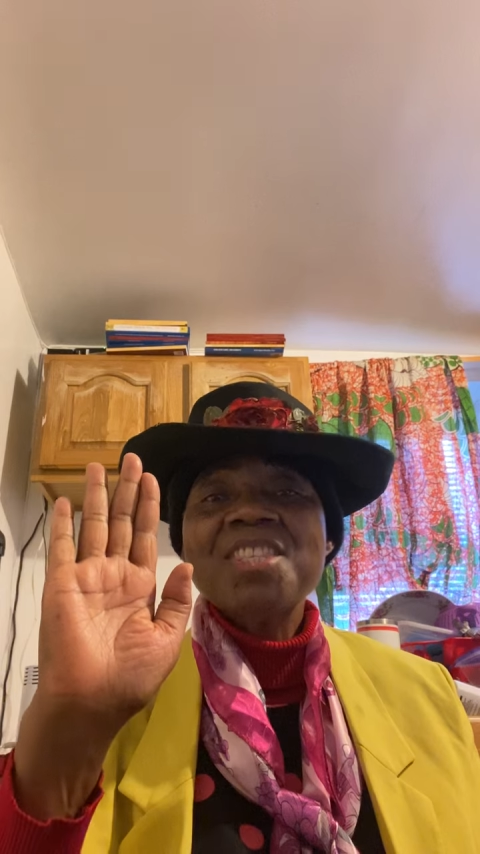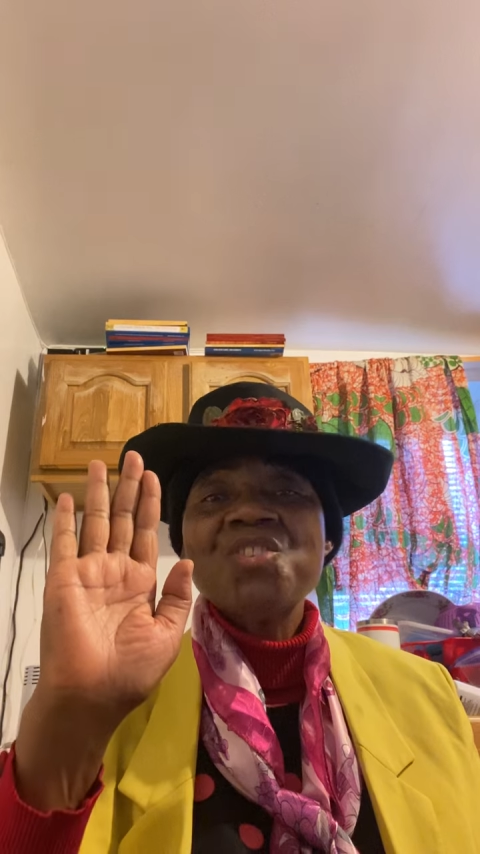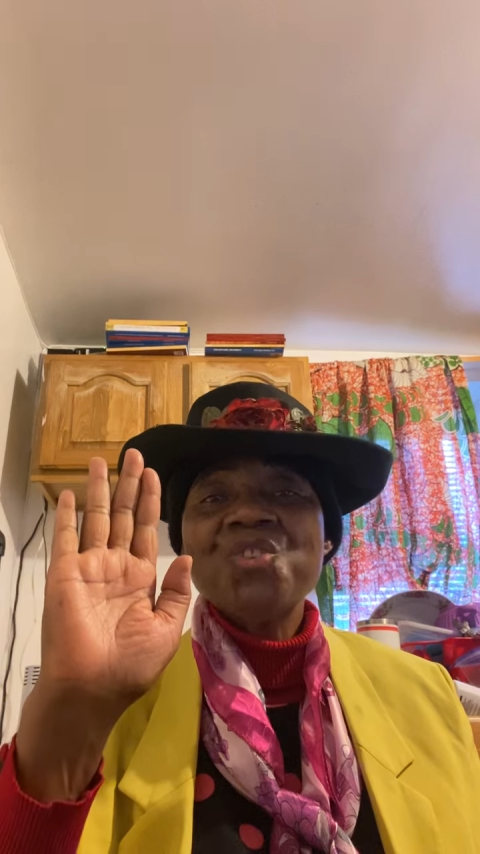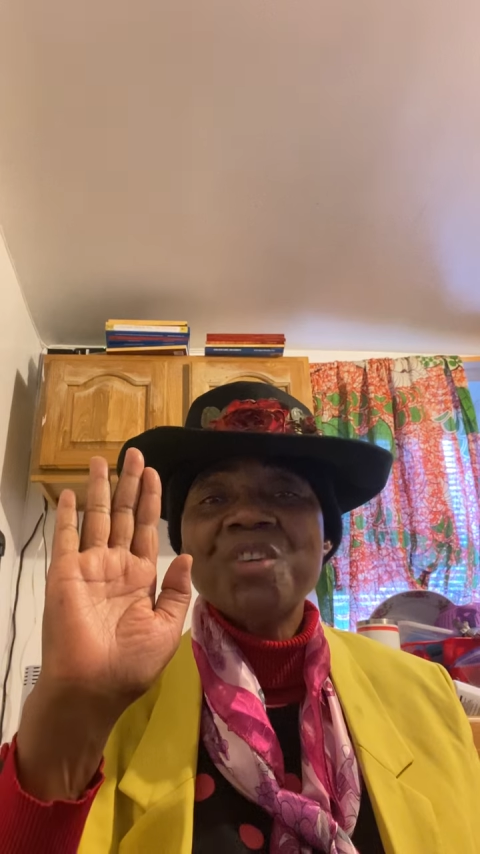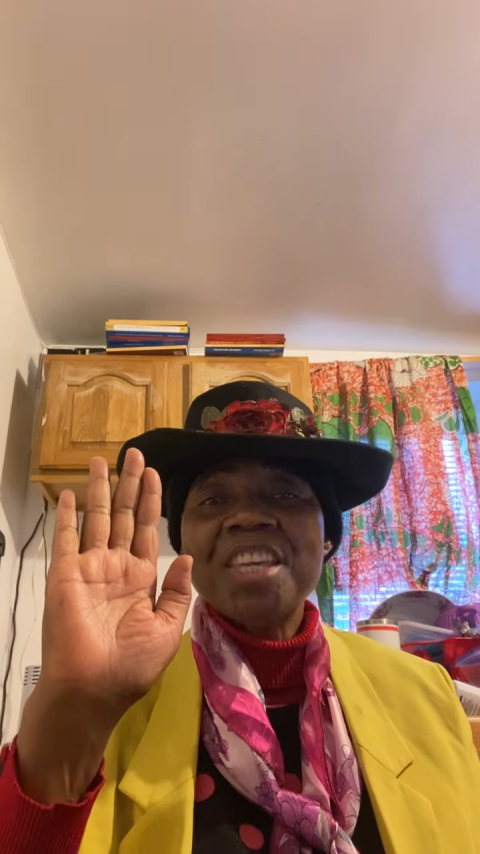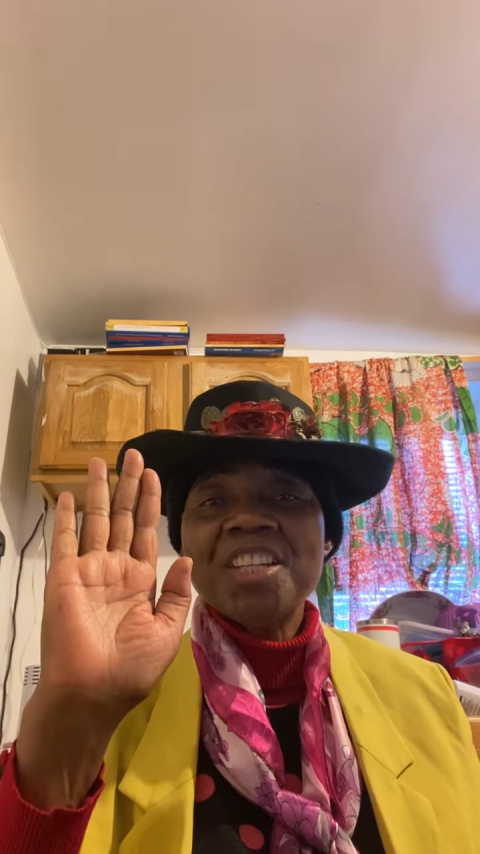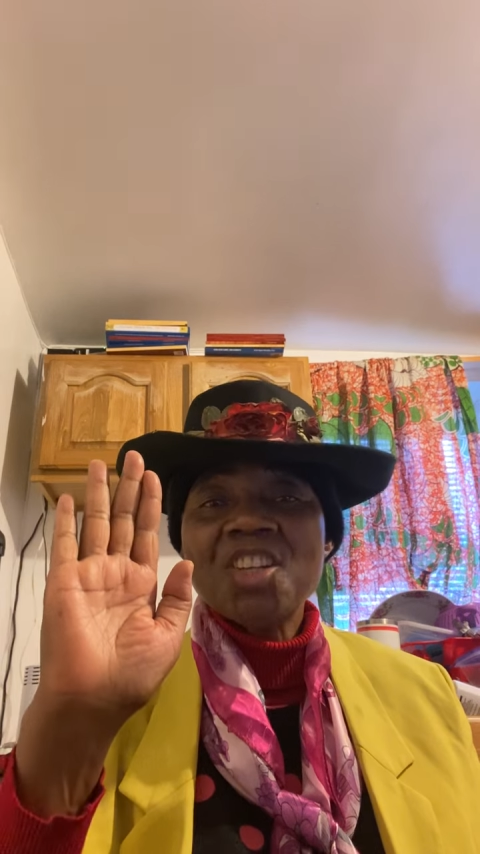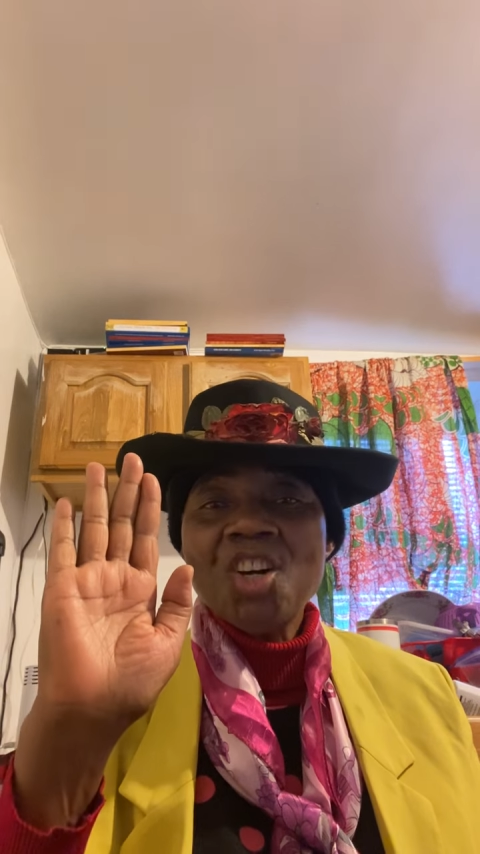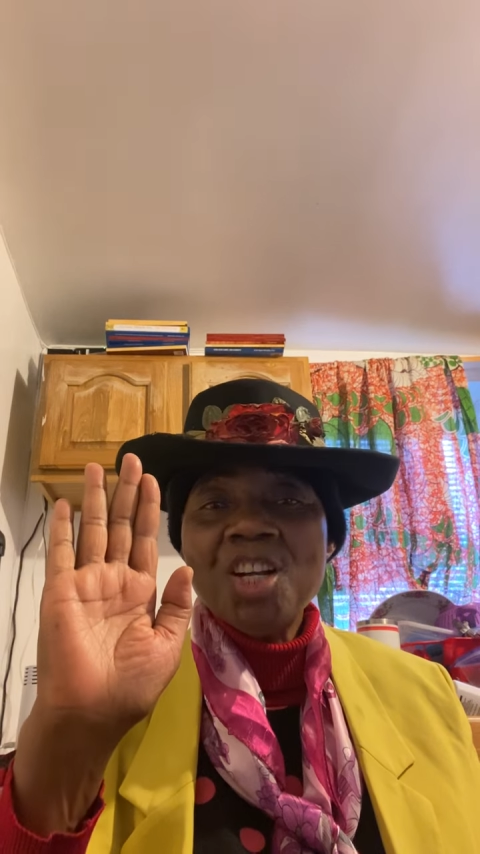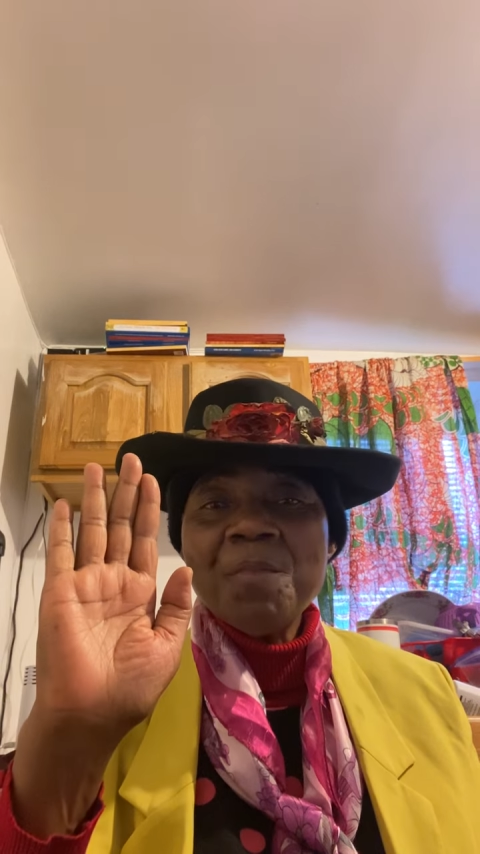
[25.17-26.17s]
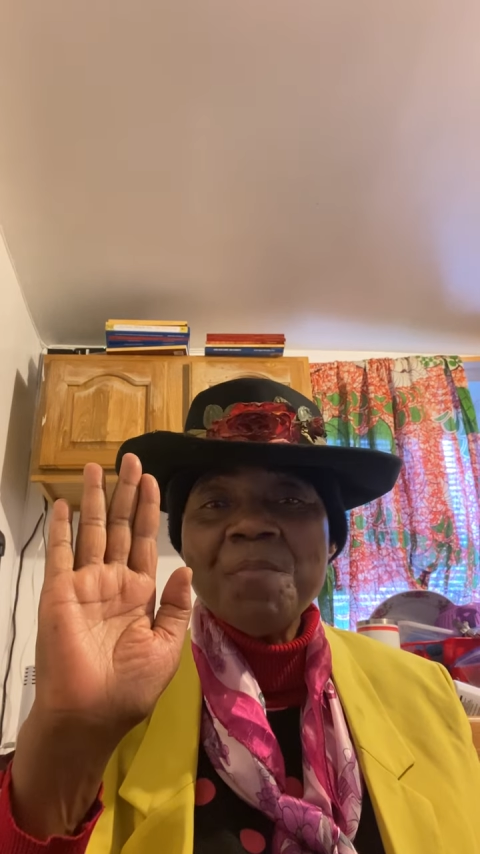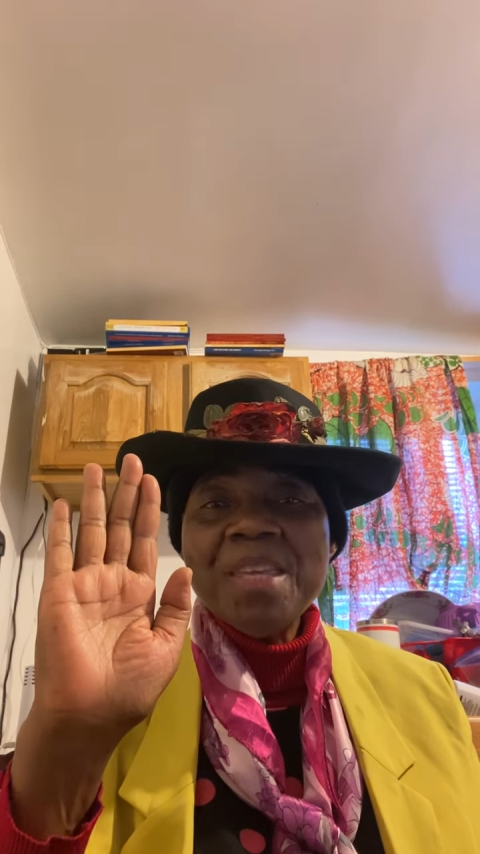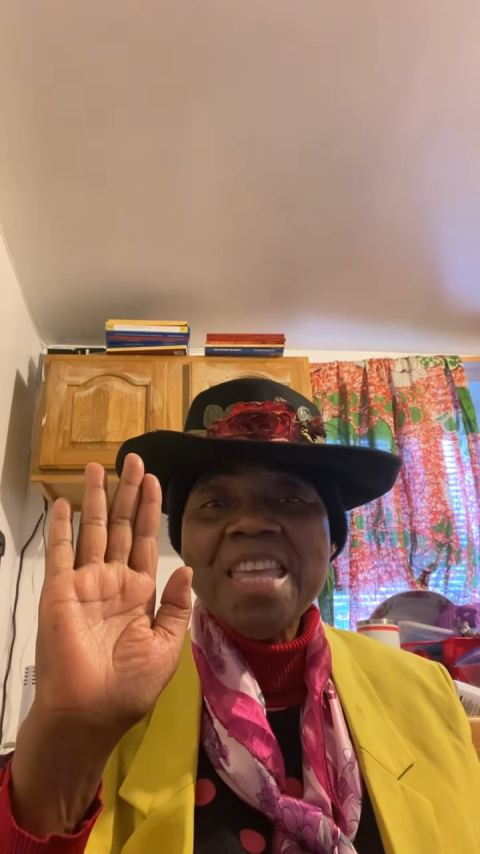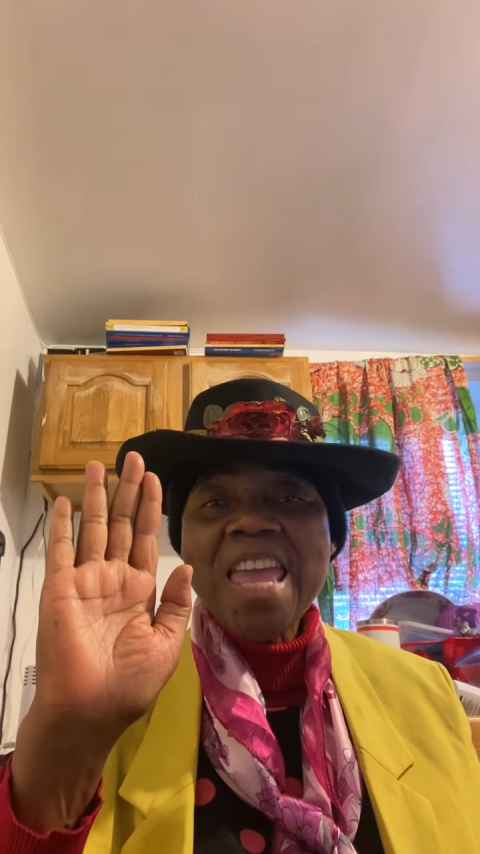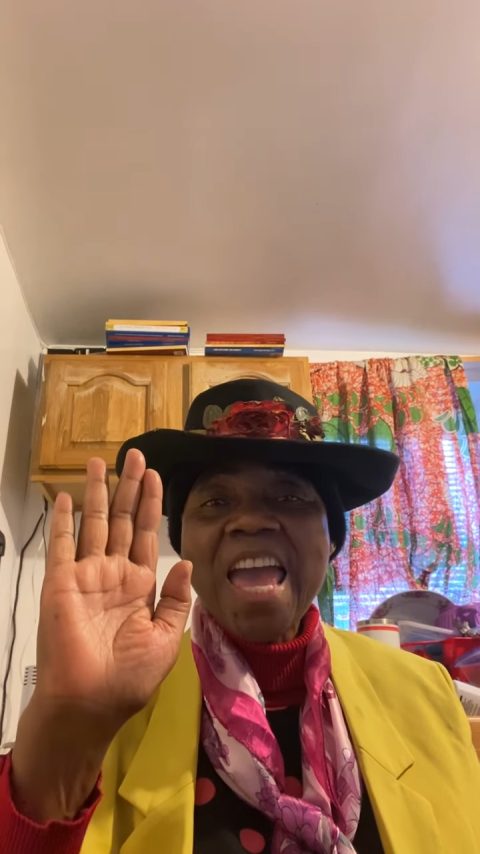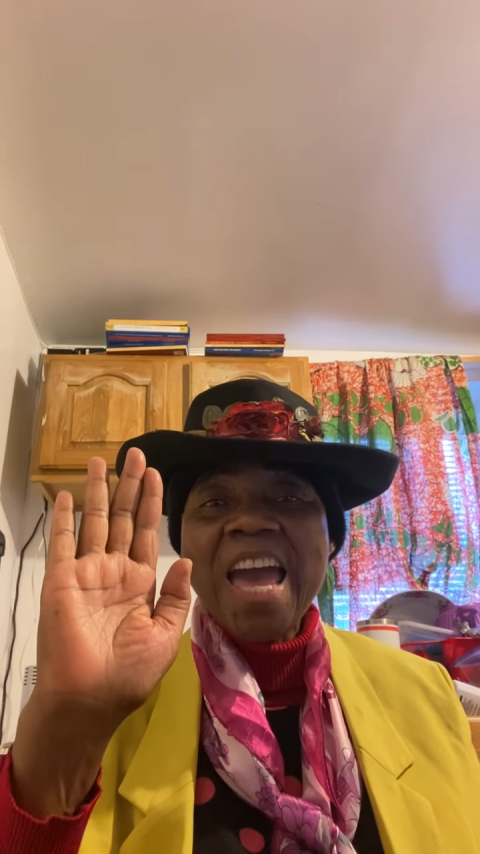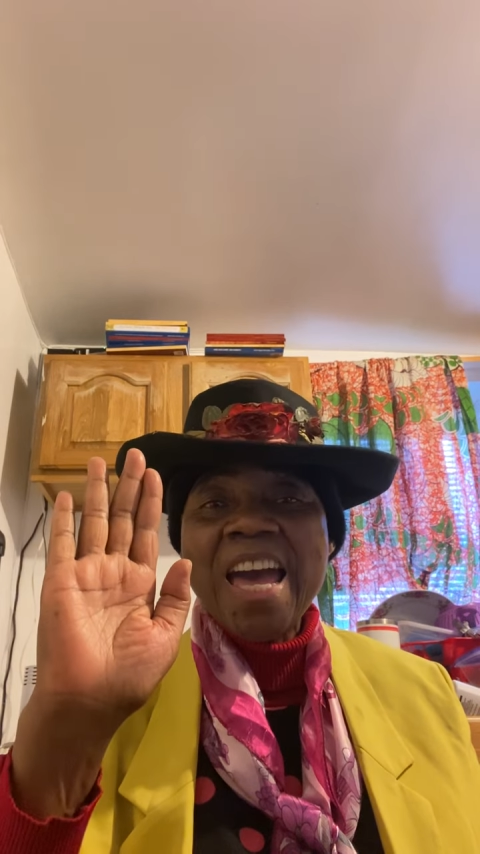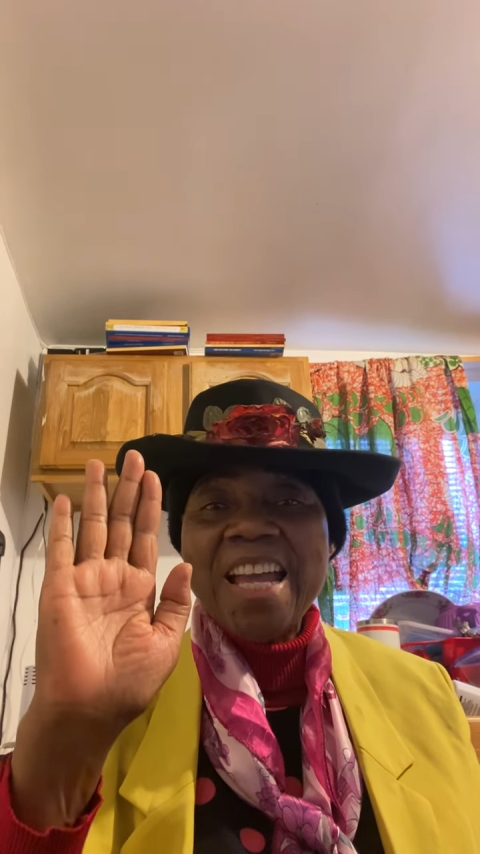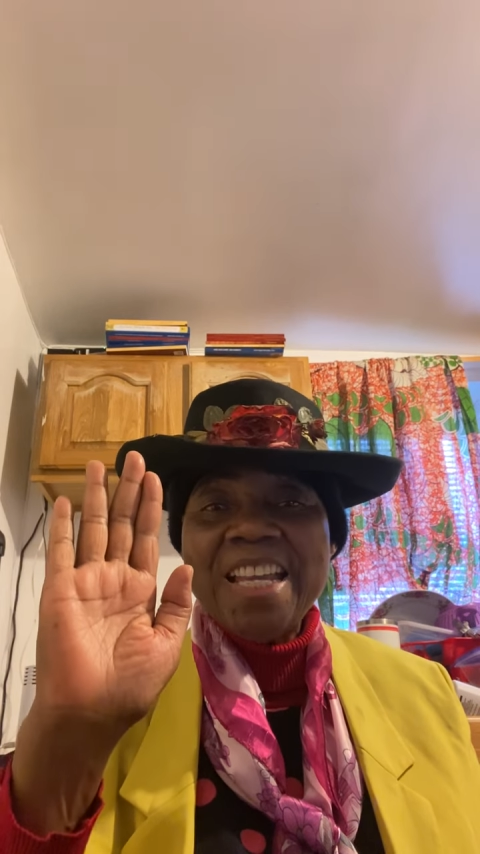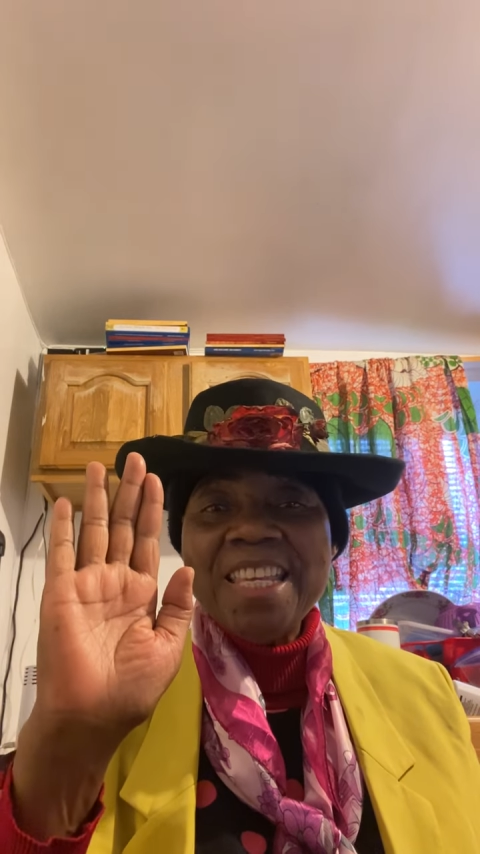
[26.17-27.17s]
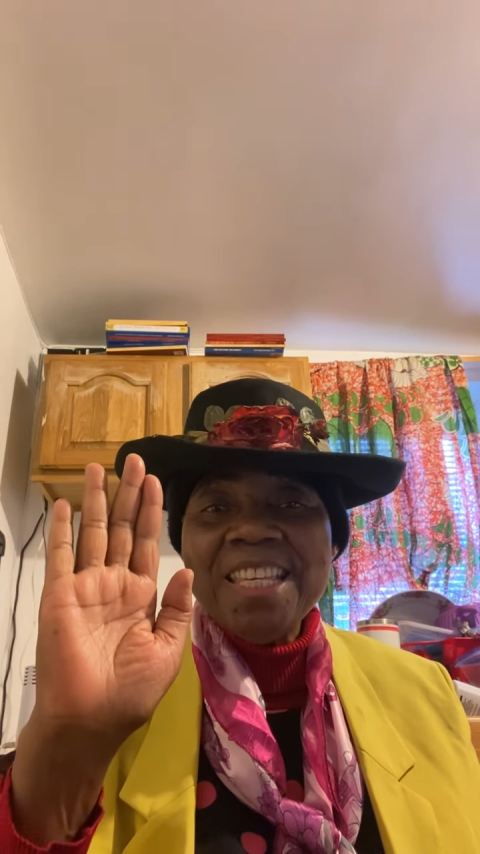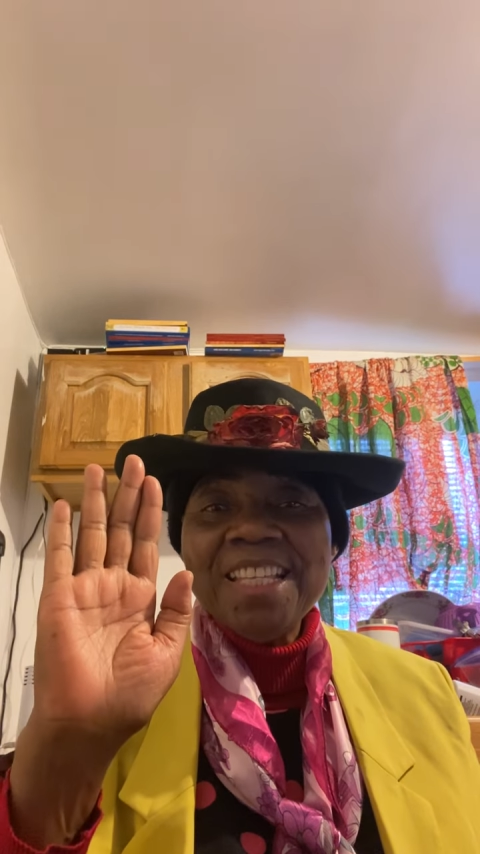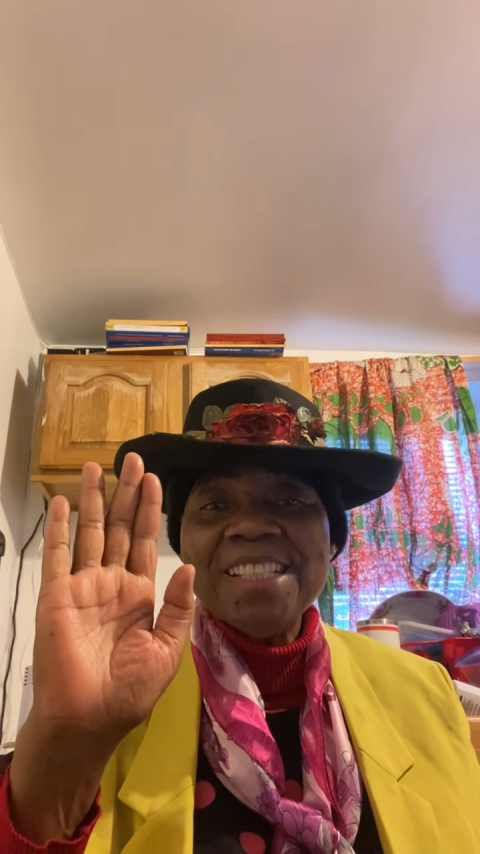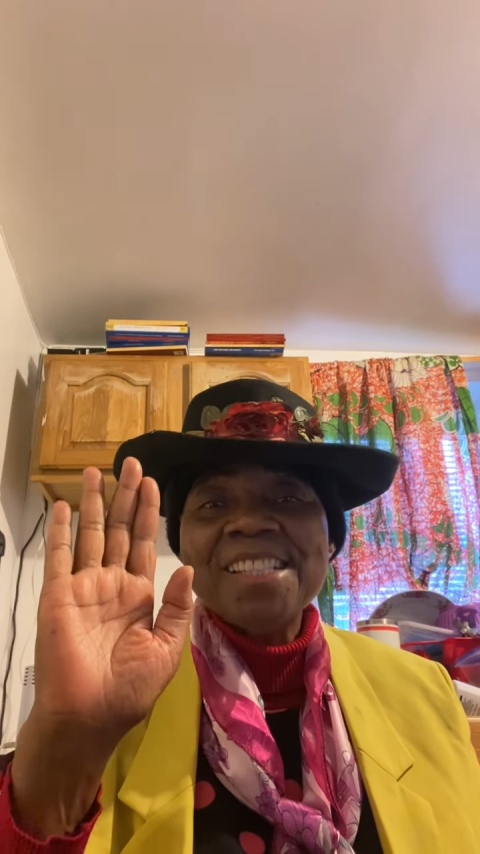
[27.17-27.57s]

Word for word: You can call me Annie,